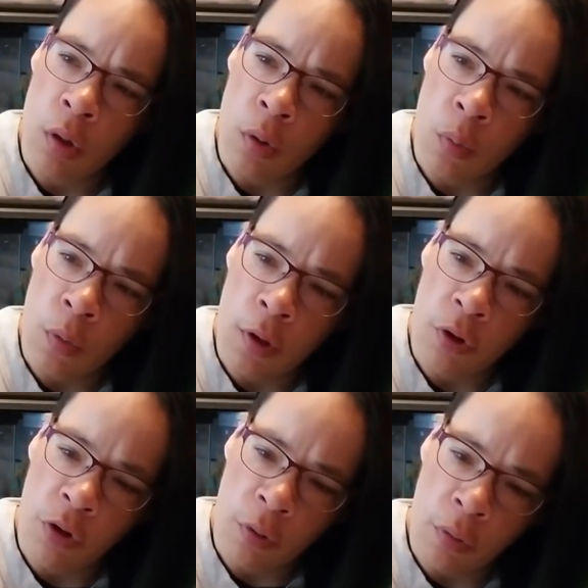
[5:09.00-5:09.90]
1,
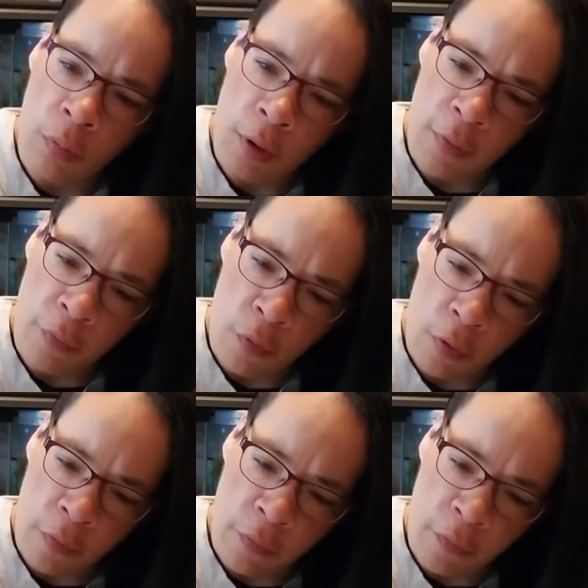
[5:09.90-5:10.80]
2, 3,
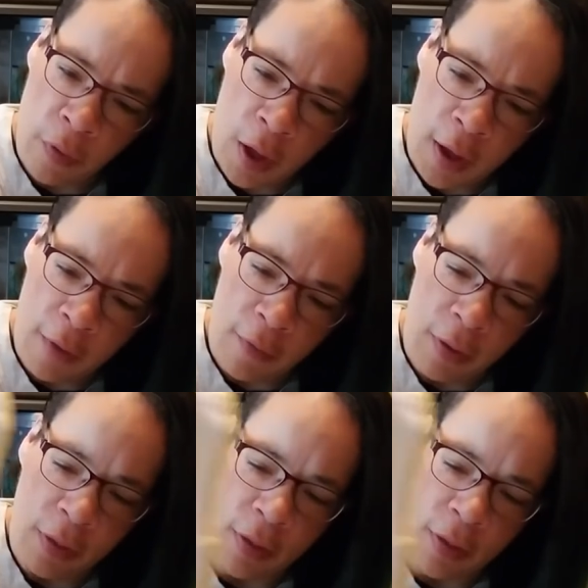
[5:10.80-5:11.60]
4, 5. This